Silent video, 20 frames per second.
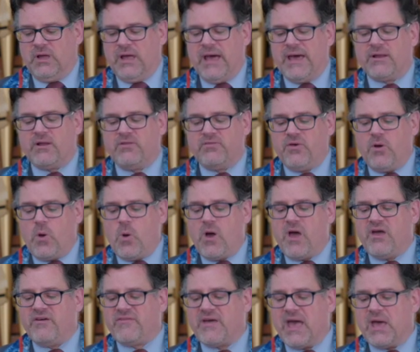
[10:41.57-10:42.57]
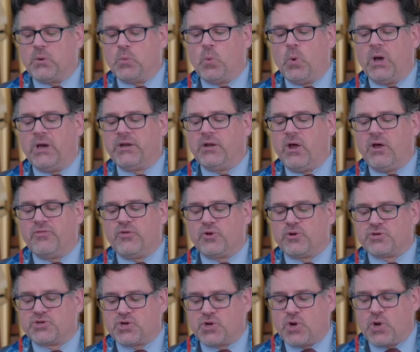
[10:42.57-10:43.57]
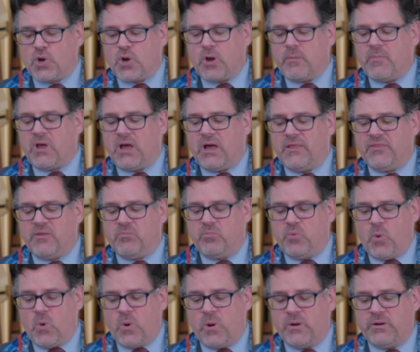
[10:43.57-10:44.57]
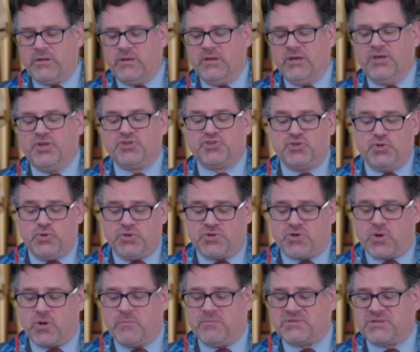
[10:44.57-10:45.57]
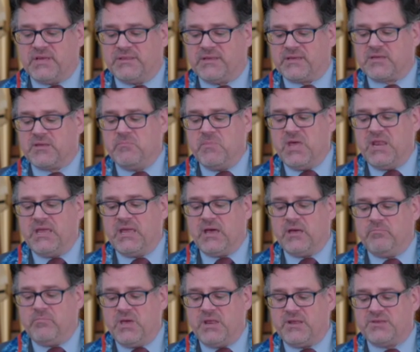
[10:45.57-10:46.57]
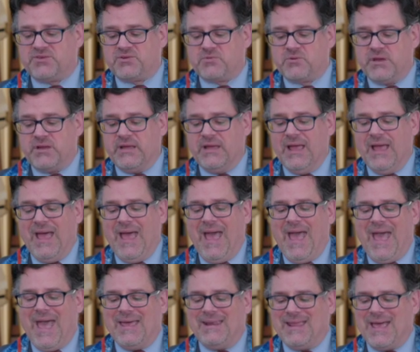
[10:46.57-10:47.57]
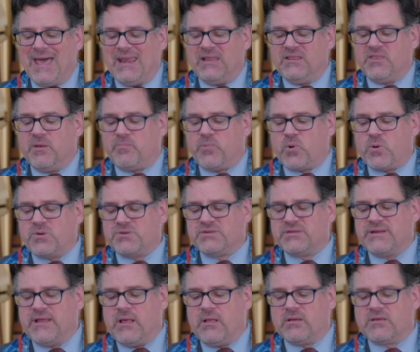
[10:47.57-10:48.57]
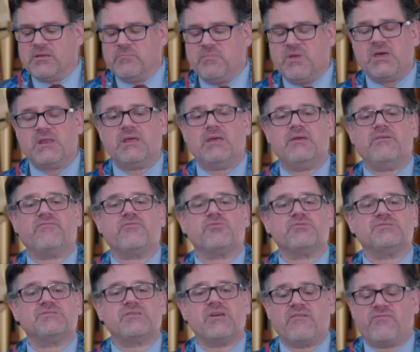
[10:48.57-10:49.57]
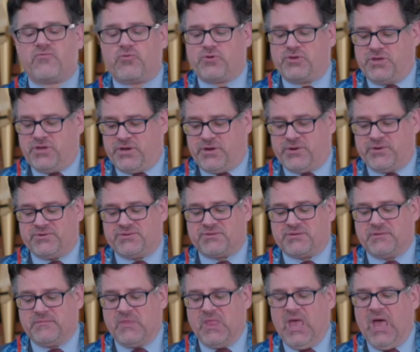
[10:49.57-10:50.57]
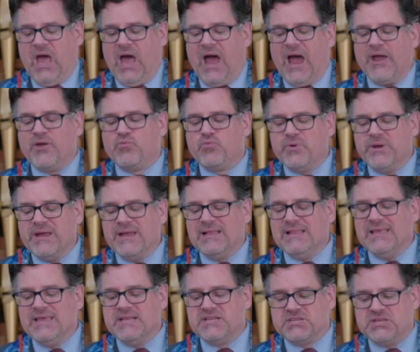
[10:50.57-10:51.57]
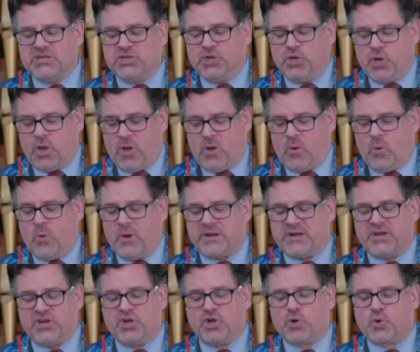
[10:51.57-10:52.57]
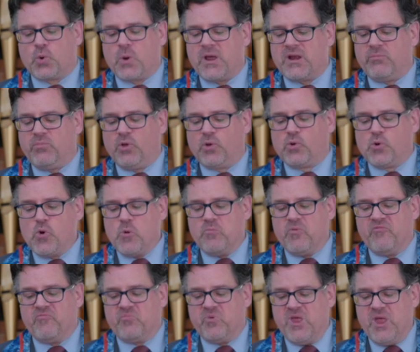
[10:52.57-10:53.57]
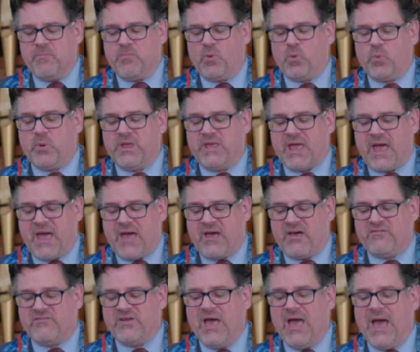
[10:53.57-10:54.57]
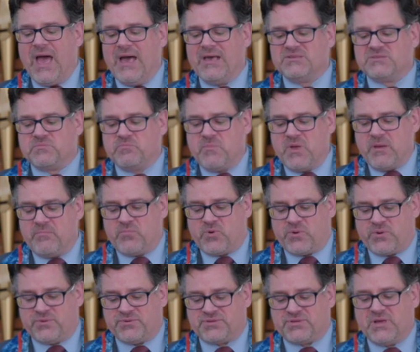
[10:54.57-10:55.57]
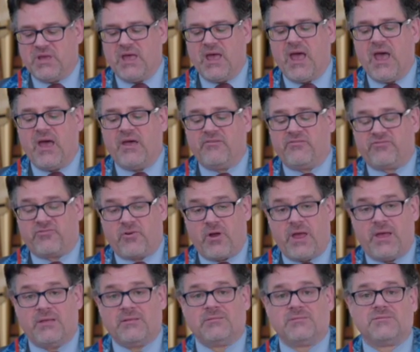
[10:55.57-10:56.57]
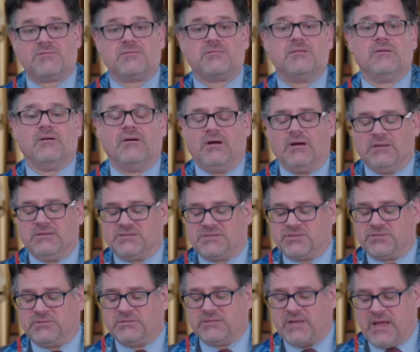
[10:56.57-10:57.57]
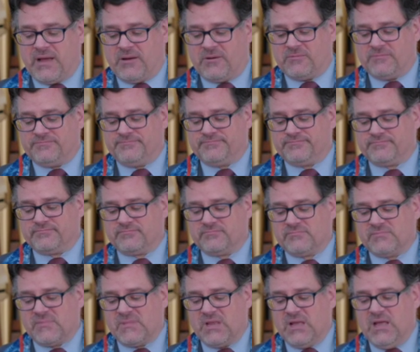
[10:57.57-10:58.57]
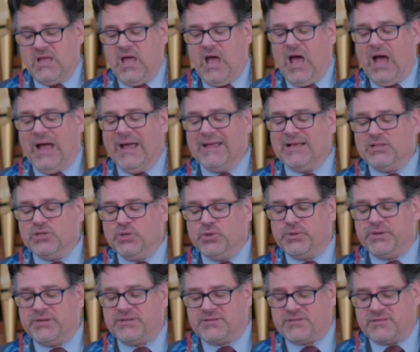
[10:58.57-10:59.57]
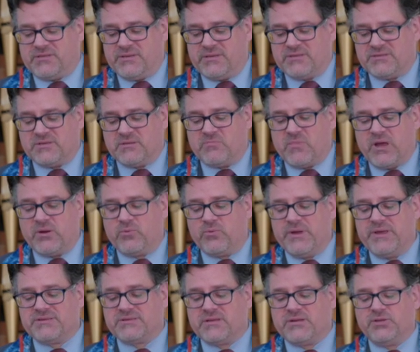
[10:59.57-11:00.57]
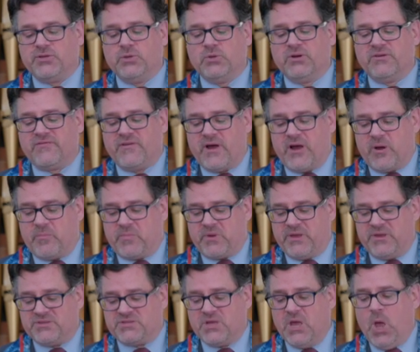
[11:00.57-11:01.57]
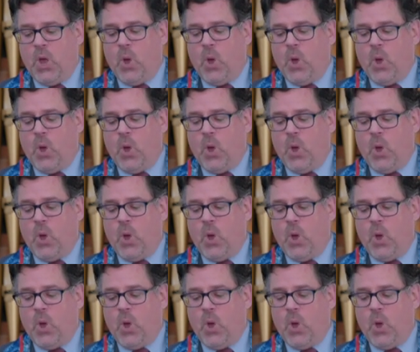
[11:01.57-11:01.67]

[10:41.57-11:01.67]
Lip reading: and although I have had one other term on the board, 2 terms on the Committee on Ministry, and headed the Personnel Committee for several years, I really didn't know what an incredible group of people we have as members and friends until now. I alluded to this in my recent Unifier piece